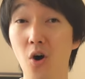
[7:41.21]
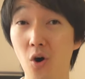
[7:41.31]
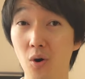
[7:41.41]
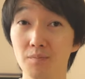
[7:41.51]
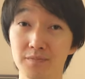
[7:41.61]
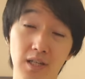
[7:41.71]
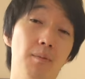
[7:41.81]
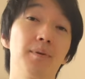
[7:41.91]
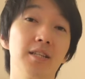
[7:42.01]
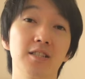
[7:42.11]
on
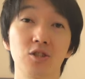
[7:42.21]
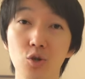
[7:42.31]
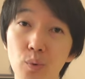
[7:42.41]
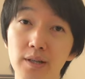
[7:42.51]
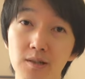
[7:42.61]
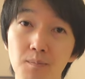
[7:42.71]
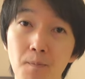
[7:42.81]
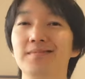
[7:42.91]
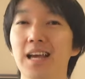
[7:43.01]
Japanese tourism.